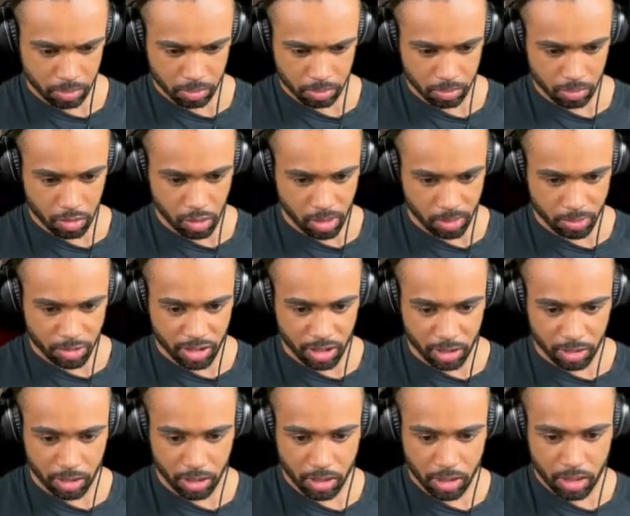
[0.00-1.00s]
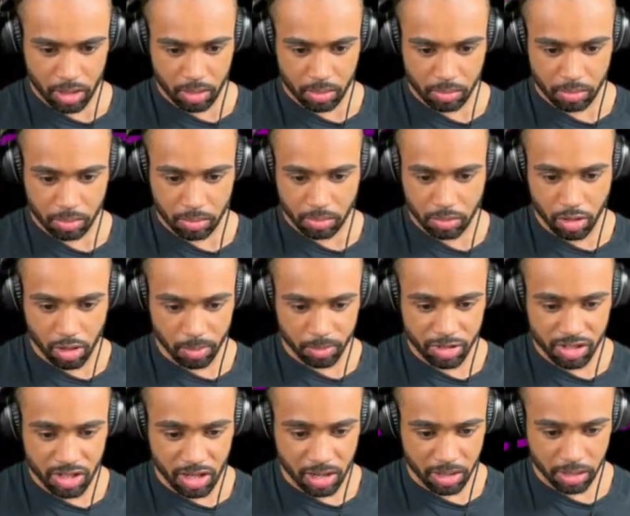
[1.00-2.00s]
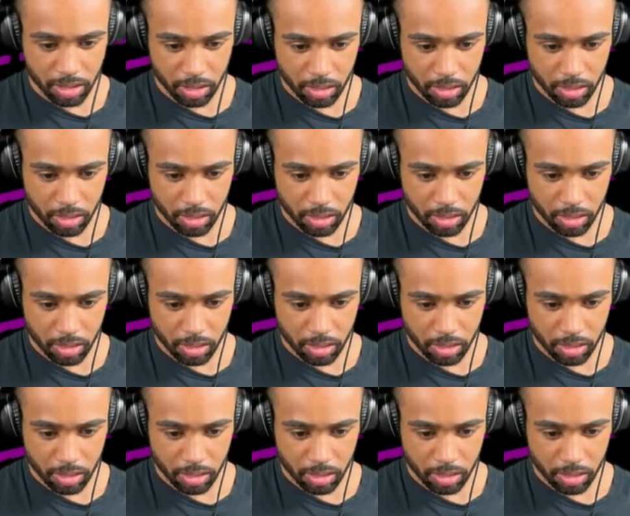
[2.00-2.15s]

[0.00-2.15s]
No, I'm stuck. No, I'm stuck.